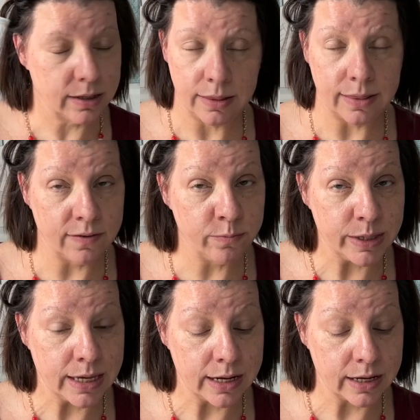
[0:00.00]
Love me
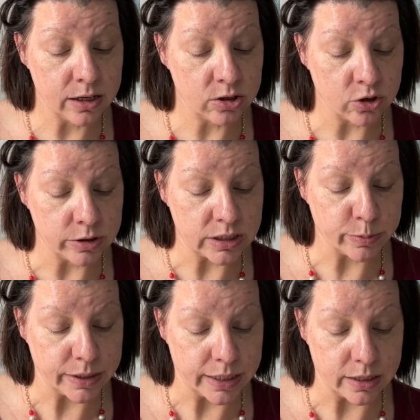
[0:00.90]
getting an endurance
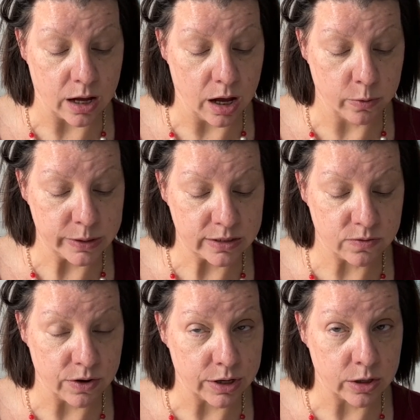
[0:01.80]
blade. Always
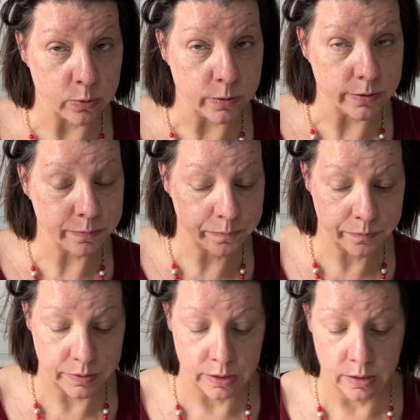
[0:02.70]
very cool.
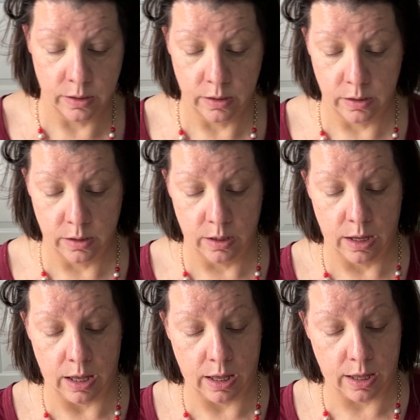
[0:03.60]

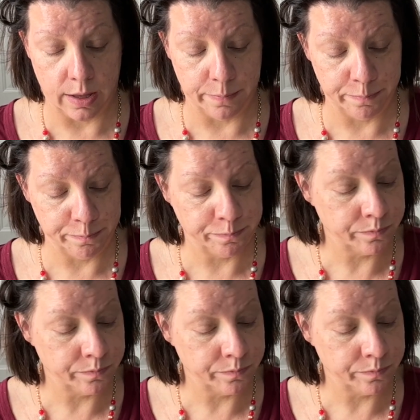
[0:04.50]
Then